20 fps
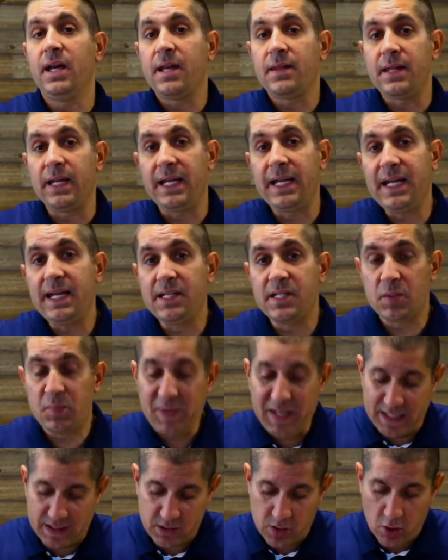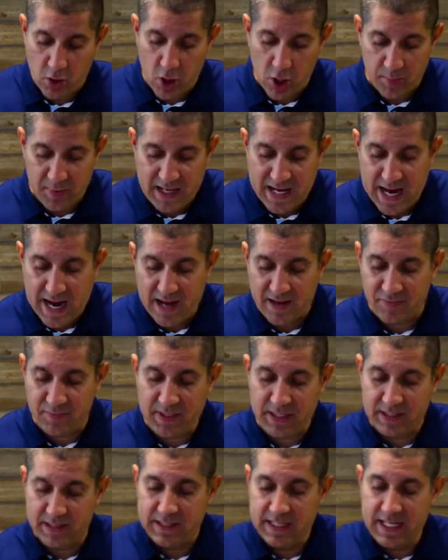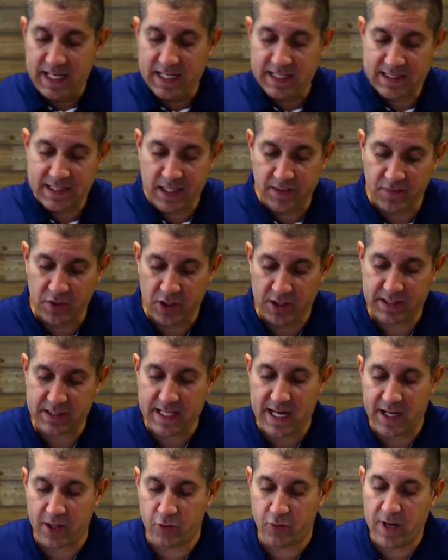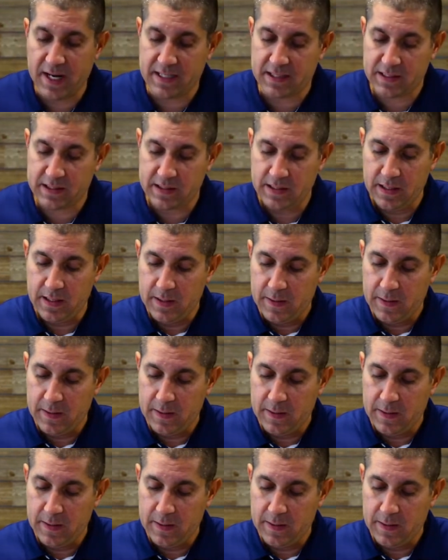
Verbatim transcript: that he speaks on our behalf because he has given us that grace.